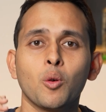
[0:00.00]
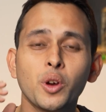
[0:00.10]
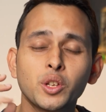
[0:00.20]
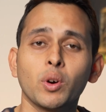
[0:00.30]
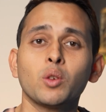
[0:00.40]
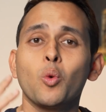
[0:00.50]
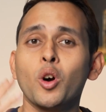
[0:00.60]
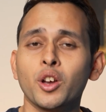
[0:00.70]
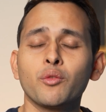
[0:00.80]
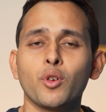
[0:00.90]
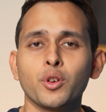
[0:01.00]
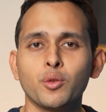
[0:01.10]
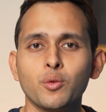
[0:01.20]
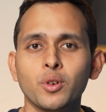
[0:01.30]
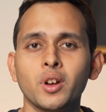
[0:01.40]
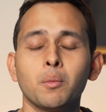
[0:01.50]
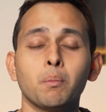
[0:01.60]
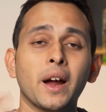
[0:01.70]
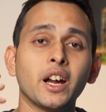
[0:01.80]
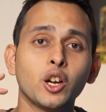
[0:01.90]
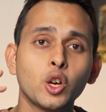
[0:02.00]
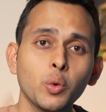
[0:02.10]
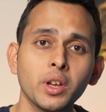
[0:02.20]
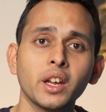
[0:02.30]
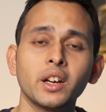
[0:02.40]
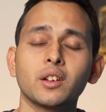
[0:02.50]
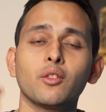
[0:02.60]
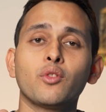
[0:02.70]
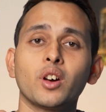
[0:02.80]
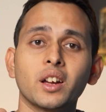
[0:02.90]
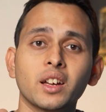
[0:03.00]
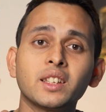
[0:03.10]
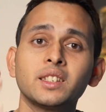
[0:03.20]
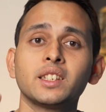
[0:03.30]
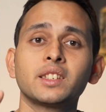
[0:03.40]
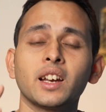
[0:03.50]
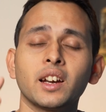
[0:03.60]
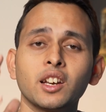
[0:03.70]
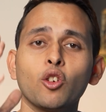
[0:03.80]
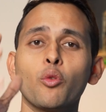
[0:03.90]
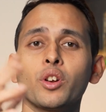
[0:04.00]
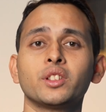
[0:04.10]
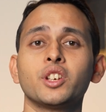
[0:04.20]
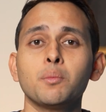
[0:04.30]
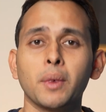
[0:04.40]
which one working for you by doing it for a consistently over 3